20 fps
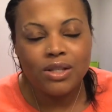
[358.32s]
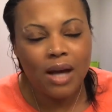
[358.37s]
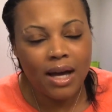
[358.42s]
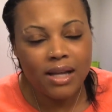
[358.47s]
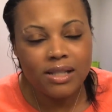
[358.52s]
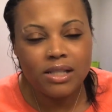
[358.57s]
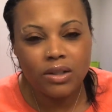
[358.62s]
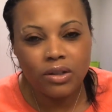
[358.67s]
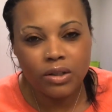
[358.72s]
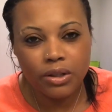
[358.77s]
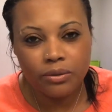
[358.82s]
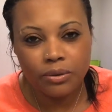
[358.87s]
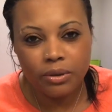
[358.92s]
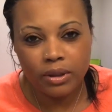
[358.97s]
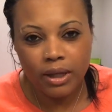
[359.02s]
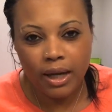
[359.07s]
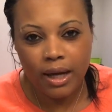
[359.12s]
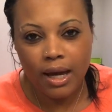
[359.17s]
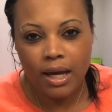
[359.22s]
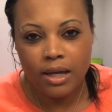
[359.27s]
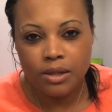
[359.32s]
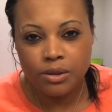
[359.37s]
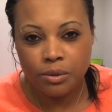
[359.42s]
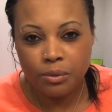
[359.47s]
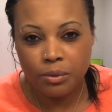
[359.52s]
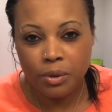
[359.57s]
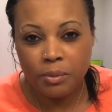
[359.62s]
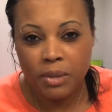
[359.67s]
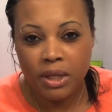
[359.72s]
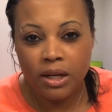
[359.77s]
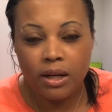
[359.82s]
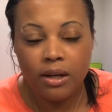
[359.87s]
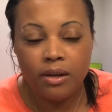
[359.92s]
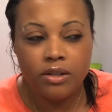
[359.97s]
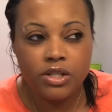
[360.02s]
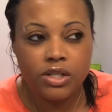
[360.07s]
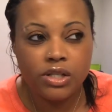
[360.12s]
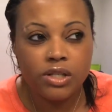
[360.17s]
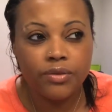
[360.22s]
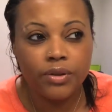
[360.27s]
I still can relate as a woman,
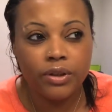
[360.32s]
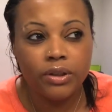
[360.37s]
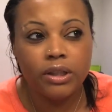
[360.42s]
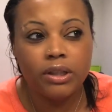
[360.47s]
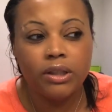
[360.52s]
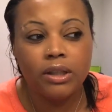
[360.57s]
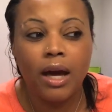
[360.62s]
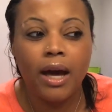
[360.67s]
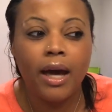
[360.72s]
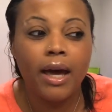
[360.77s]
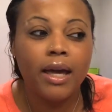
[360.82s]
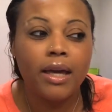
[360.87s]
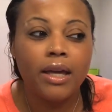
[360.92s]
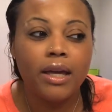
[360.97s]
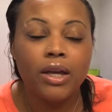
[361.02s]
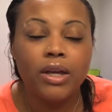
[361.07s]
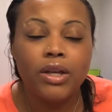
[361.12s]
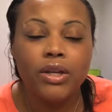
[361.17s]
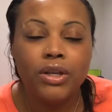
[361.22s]
and just feeling like